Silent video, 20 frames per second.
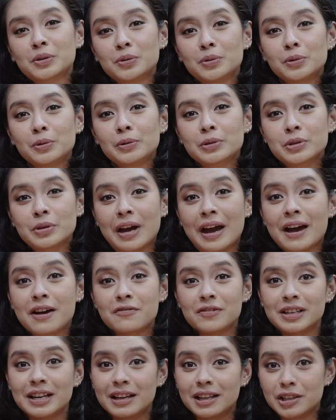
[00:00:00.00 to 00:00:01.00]
cool to
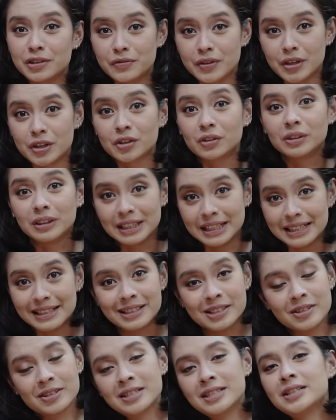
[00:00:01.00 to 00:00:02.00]
have an elevator
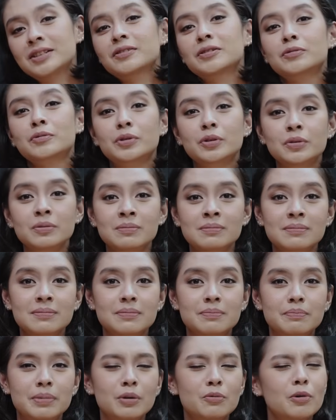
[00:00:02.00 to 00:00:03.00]
lead to a secret room,
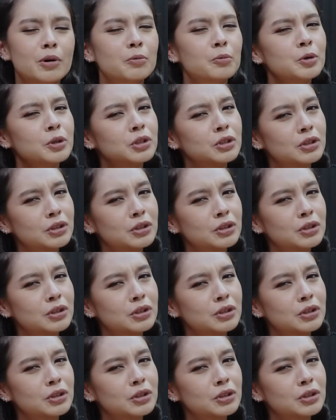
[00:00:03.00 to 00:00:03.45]
but what would